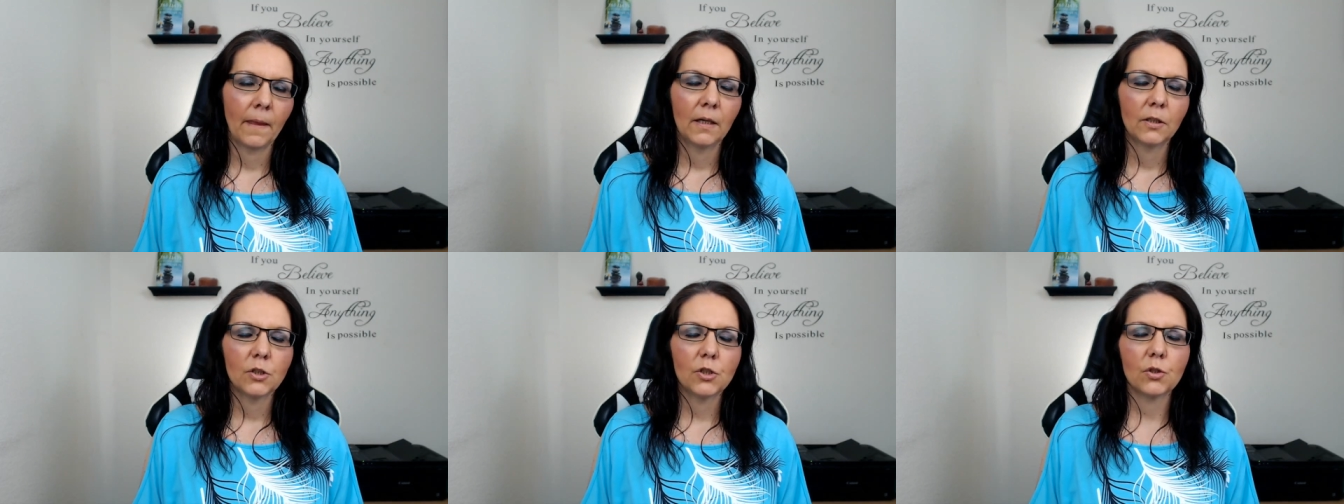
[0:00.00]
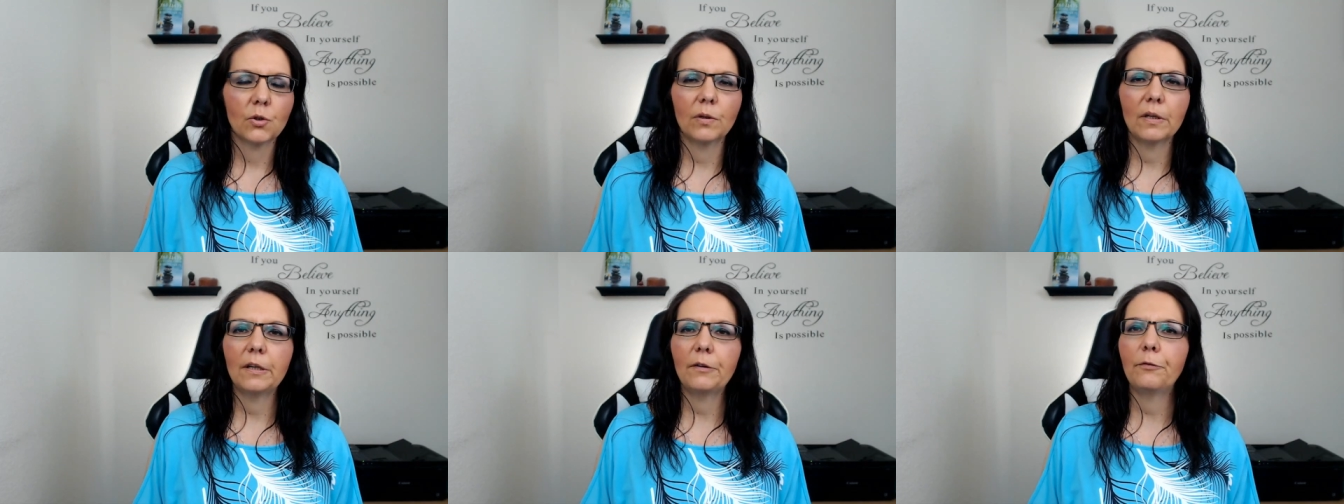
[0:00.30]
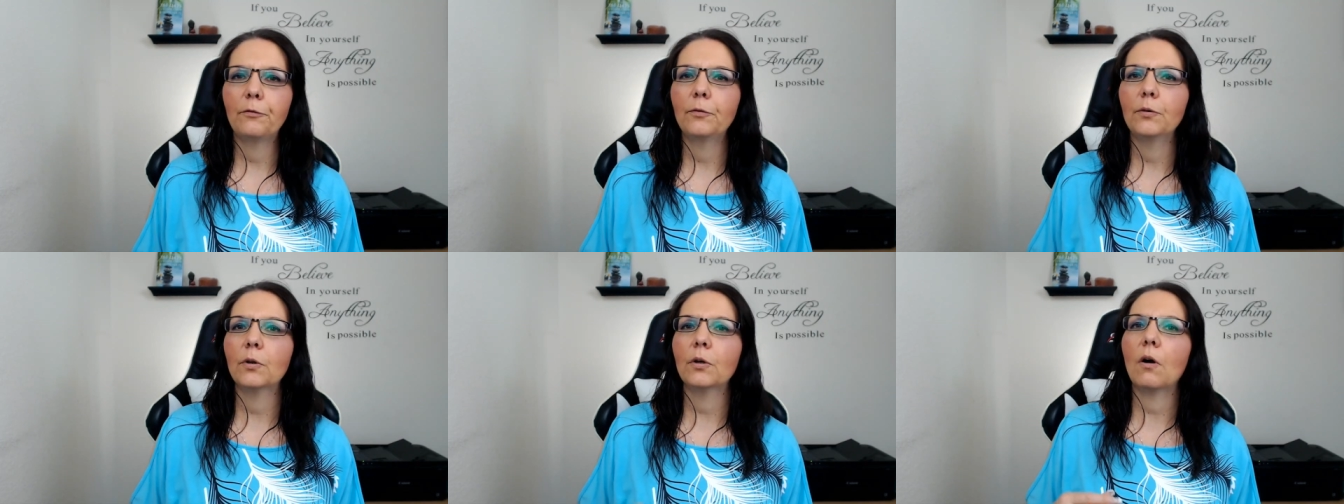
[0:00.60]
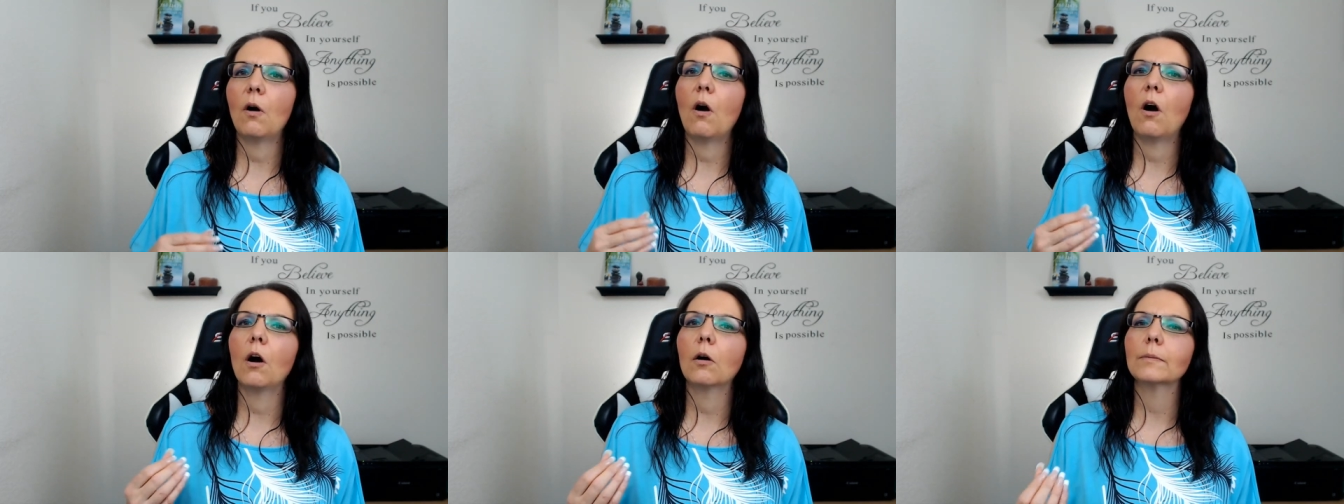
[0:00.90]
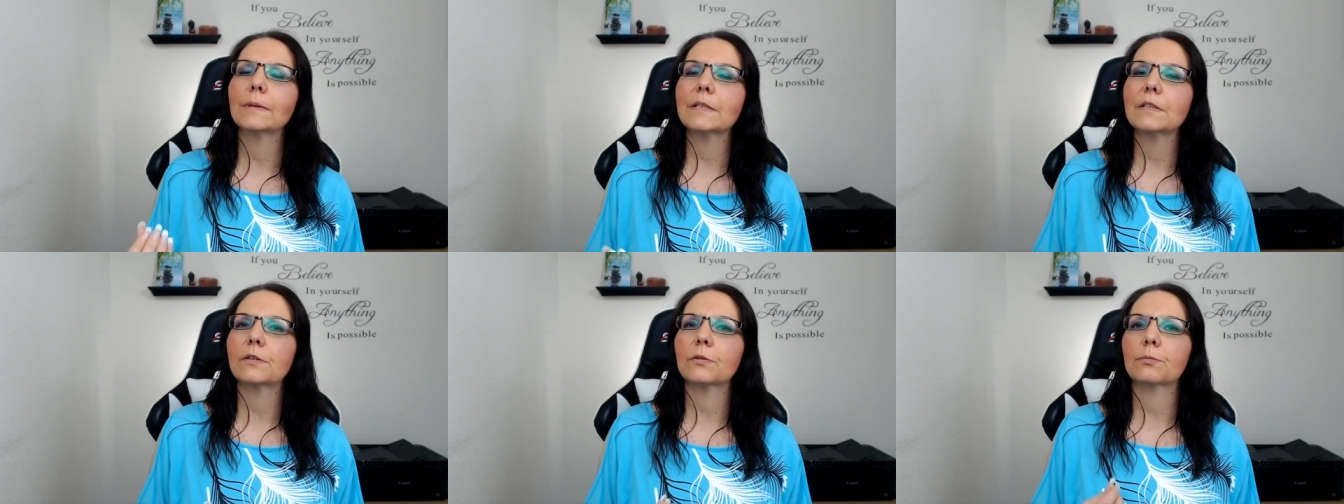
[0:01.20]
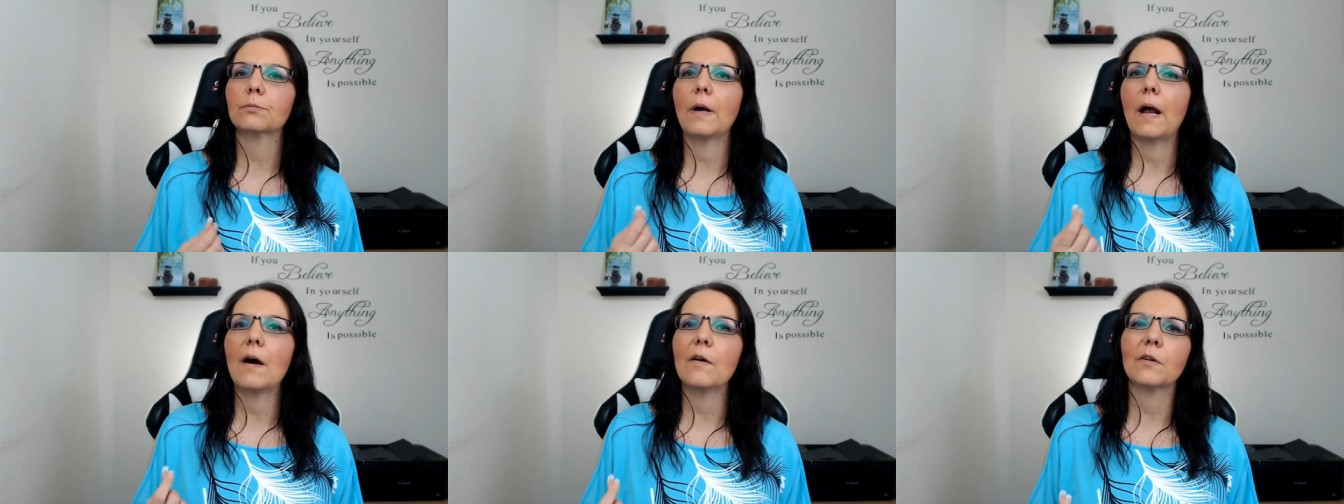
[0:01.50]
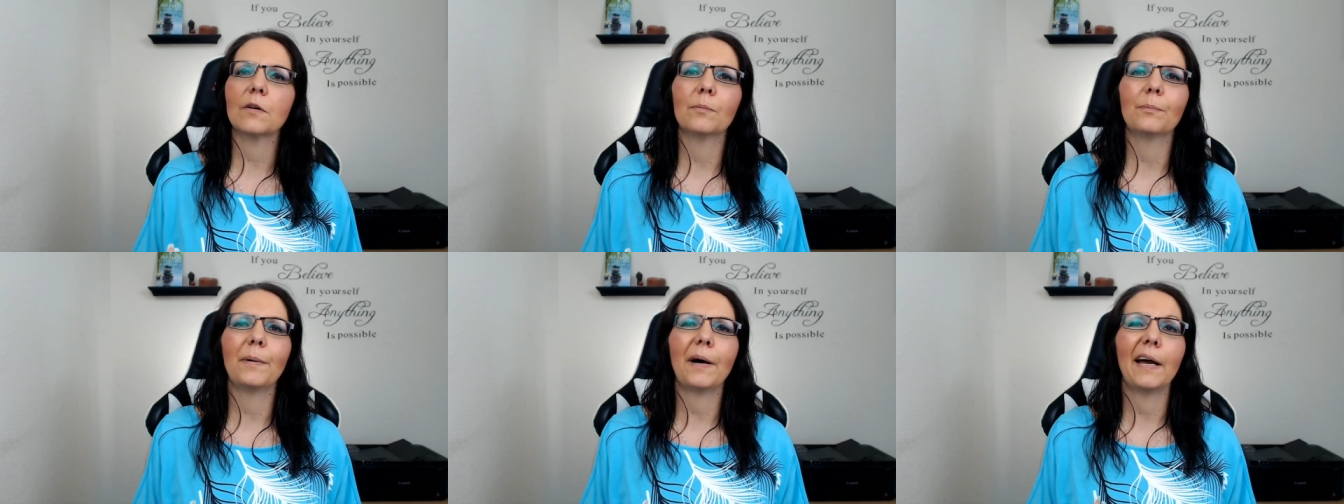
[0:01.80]
So if you're always
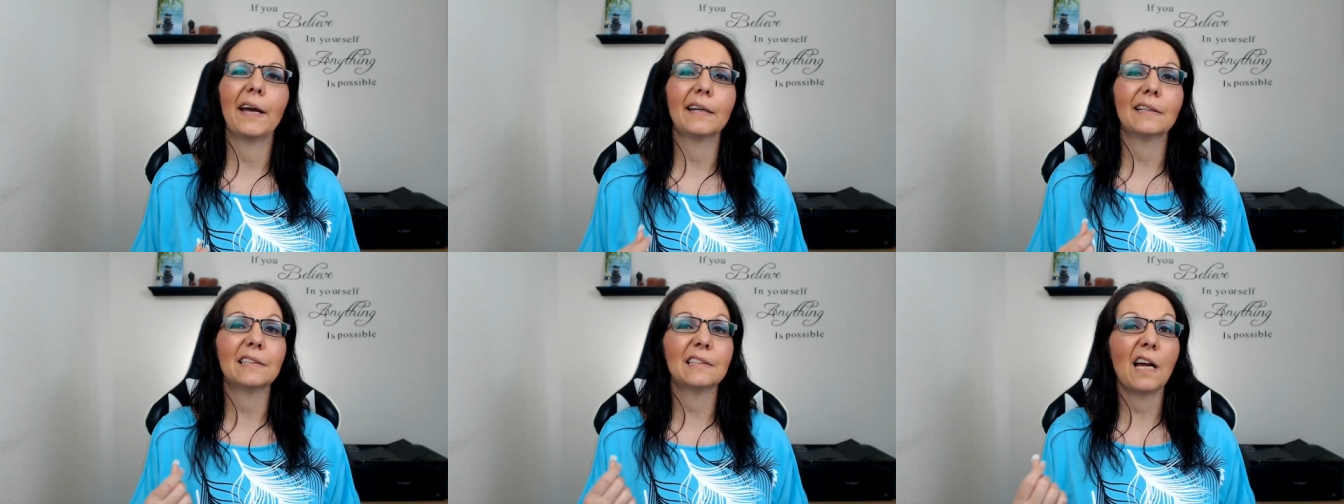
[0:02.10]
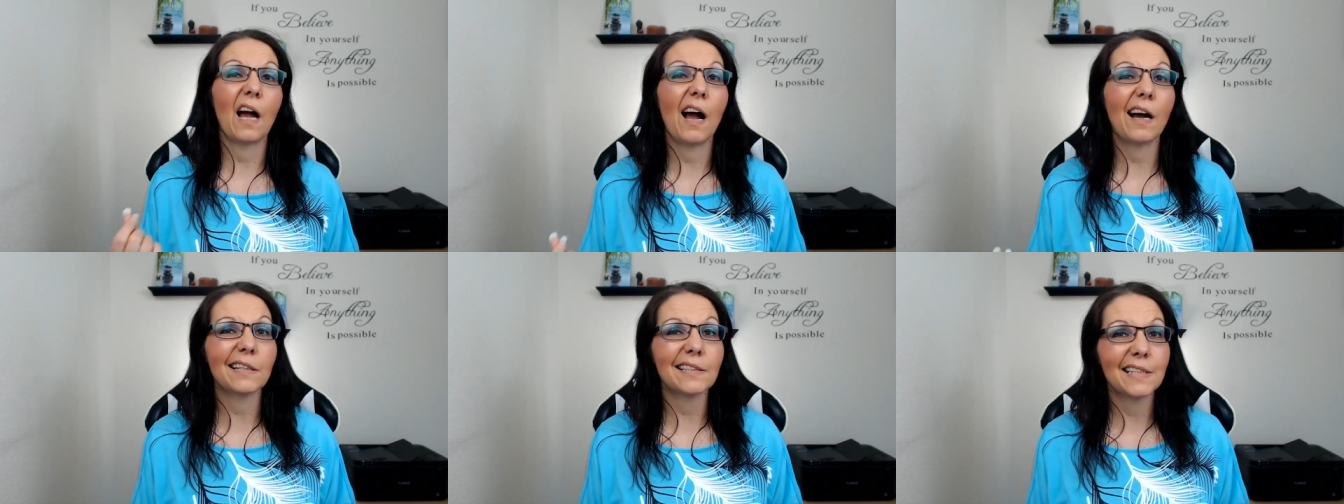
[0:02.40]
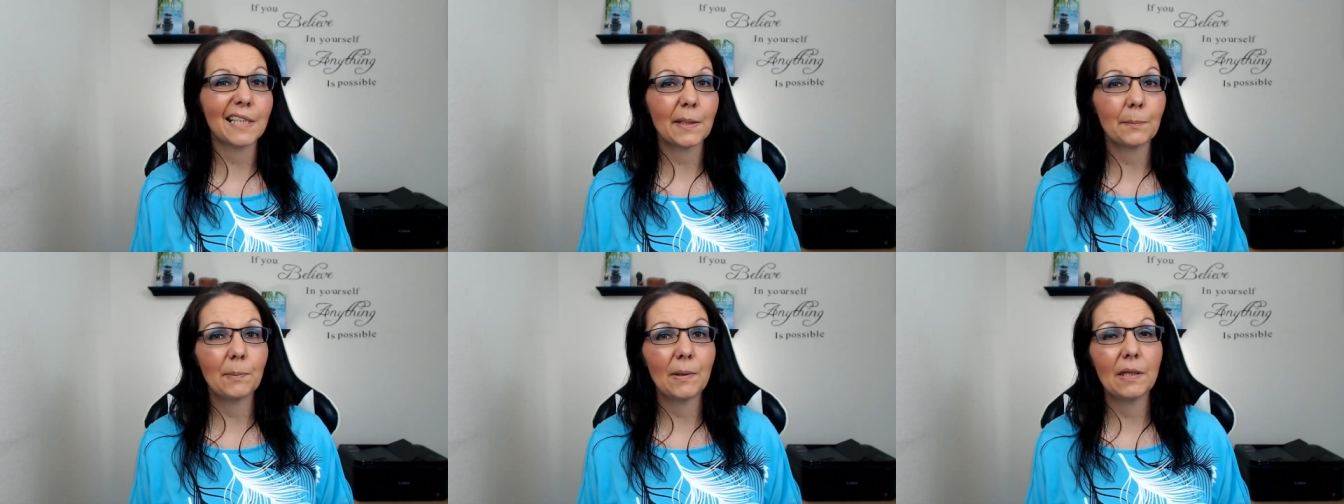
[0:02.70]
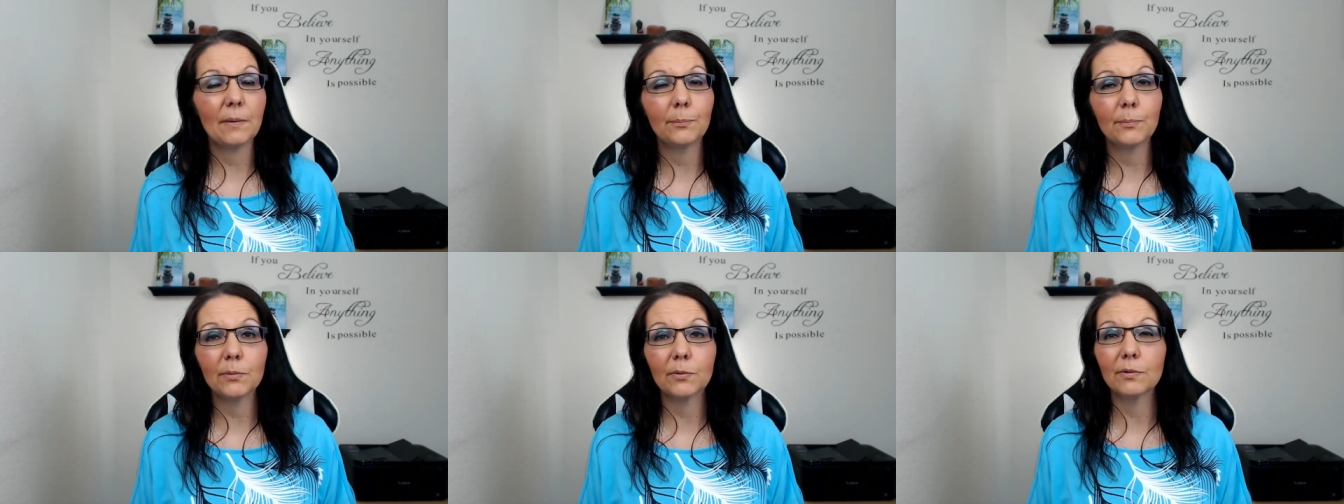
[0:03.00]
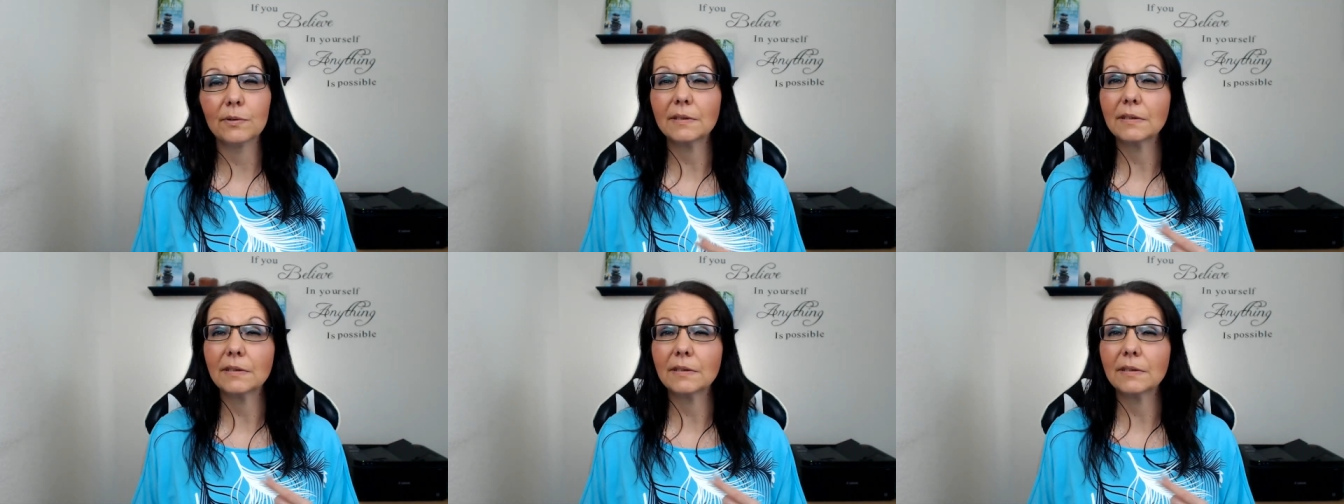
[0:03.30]
surrounded by toxic people,